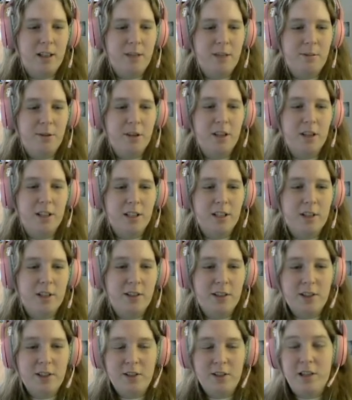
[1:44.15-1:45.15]
you can also
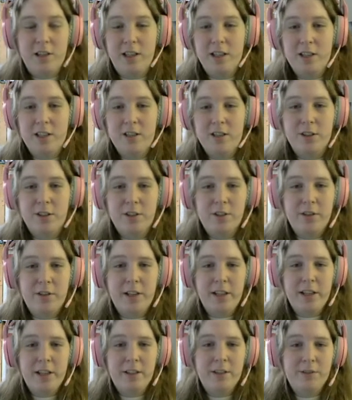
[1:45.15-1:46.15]
exchange the
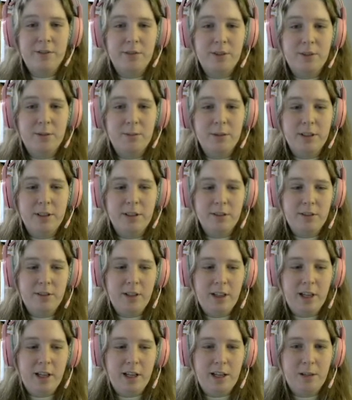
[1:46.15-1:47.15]
green for blue
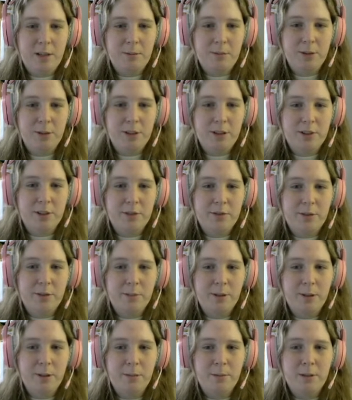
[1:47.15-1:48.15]
and blue for
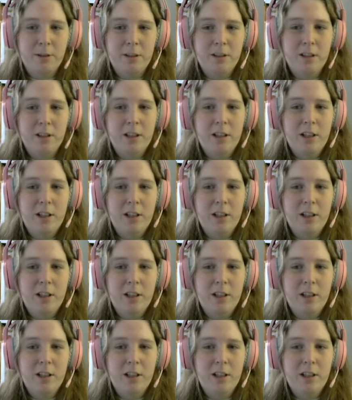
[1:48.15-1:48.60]
purple.